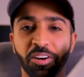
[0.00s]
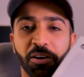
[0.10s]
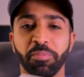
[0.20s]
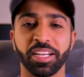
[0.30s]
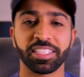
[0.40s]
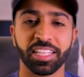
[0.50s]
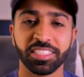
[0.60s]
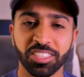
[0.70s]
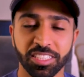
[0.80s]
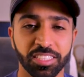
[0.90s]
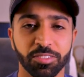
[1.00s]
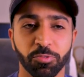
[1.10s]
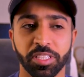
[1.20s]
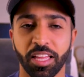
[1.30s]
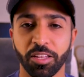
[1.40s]
got my attention
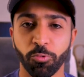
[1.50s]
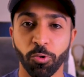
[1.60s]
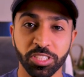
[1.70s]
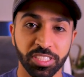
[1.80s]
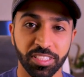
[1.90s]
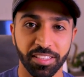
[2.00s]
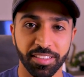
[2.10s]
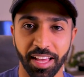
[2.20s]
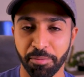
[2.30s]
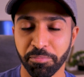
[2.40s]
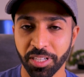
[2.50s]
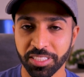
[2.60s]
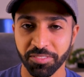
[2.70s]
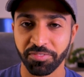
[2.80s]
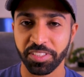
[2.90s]
when I watched the
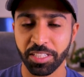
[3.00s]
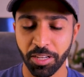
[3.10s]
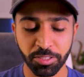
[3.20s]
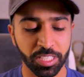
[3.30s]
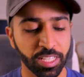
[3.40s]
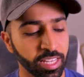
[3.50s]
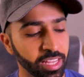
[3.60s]
unboxing videos